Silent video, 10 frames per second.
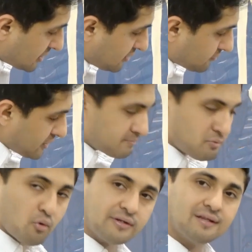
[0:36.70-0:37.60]
the different
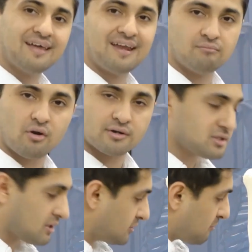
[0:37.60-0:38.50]
bony landmarks
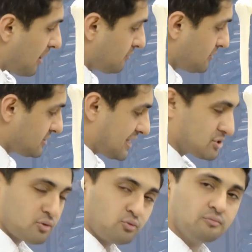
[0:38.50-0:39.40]
of the pelvis.
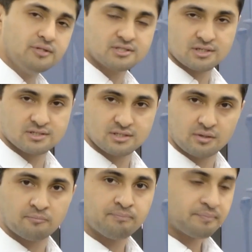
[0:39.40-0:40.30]
That's what we'll be discussing